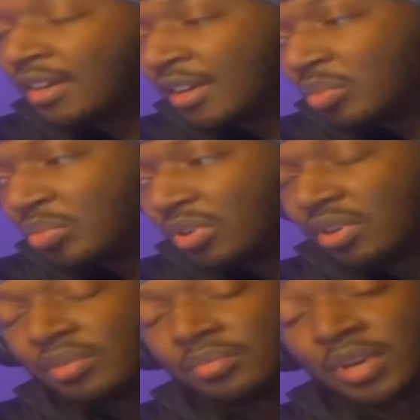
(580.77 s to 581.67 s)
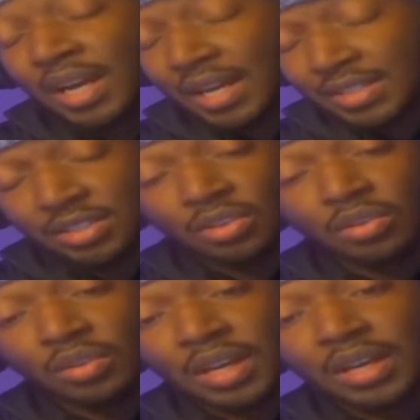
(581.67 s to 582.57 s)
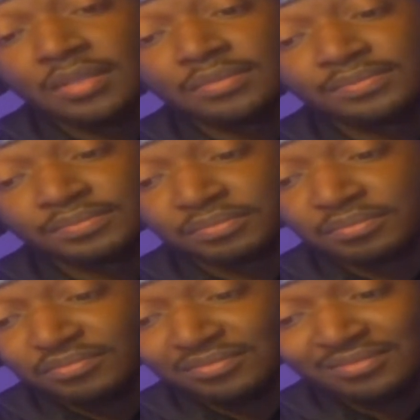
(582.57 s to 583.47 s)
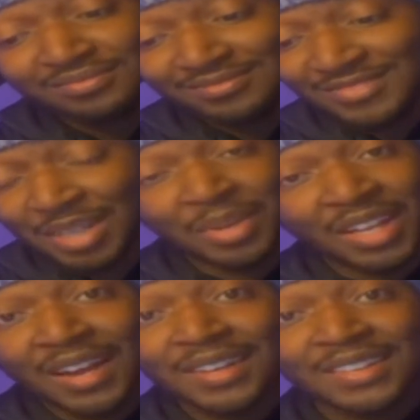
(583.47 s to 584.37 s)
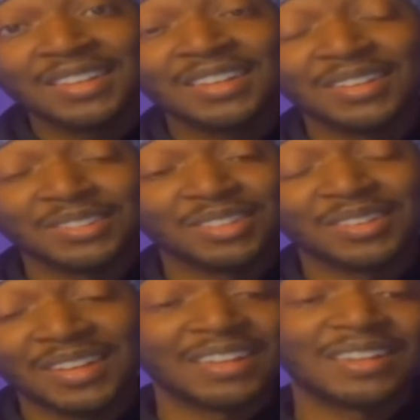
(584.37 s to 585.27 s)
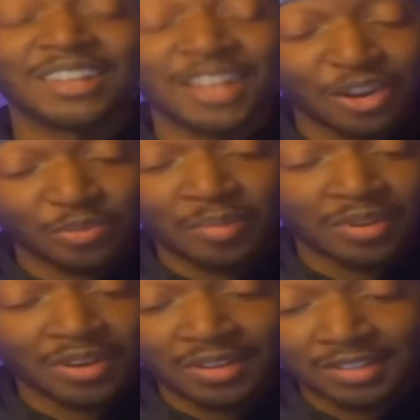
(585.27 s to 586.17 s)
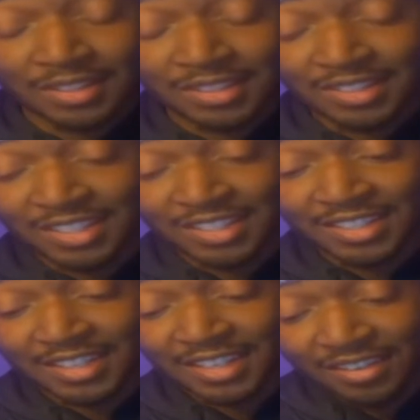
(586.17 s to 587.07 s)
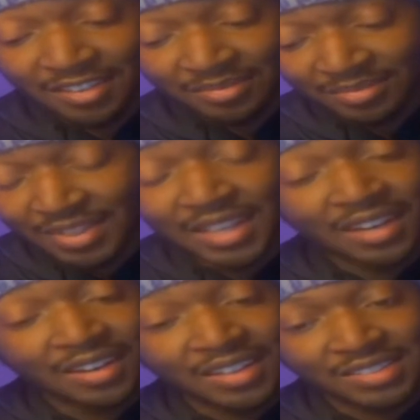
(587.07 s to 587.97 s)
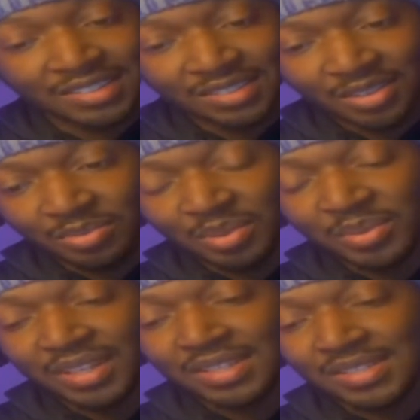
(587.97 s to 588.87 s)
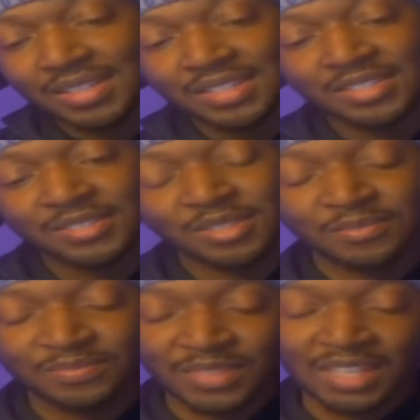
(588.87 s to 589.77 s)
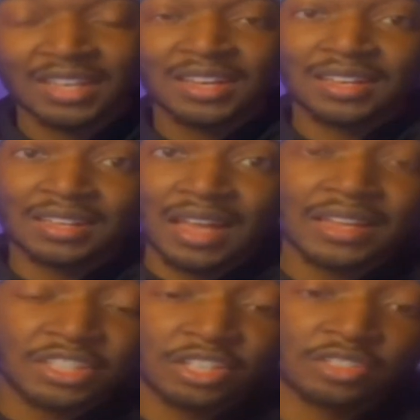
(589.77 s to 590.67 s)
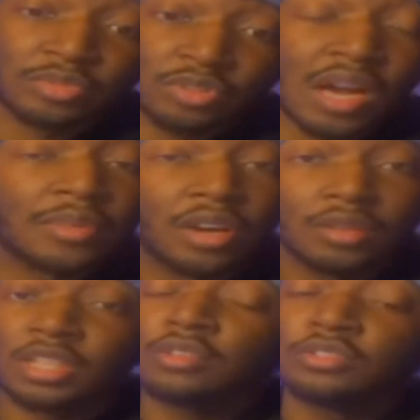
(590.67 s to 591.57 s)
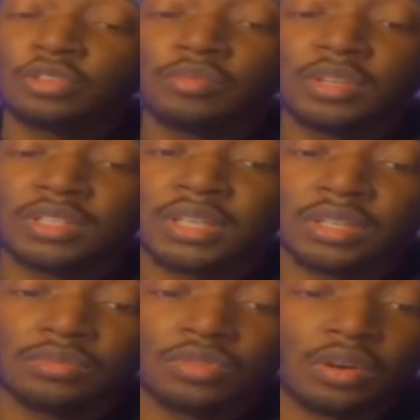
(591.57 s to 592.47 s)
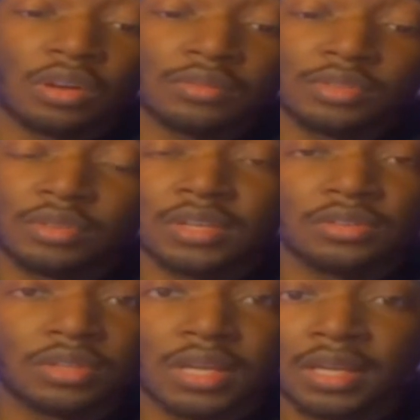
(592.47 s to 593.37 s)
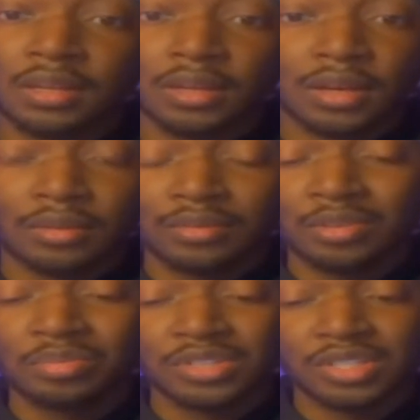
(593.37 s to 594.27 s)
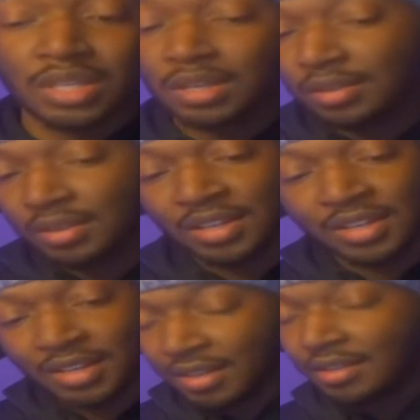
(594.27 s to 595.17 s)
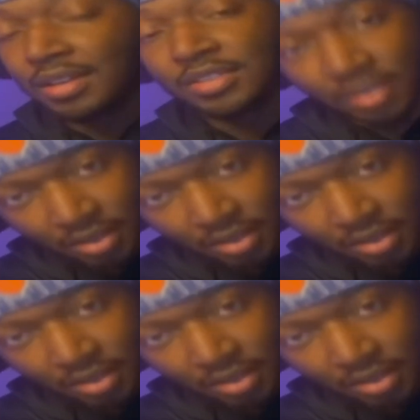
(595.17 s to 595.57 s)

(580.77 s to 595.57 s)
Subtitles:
But I said a whole lot. I'm glad I did. It was a lot on my mind. And now hopefully we can get to this. So like, share, subscribe. It helps out so much. Thank you to all of you that do that. I really appreciate it. Let's go.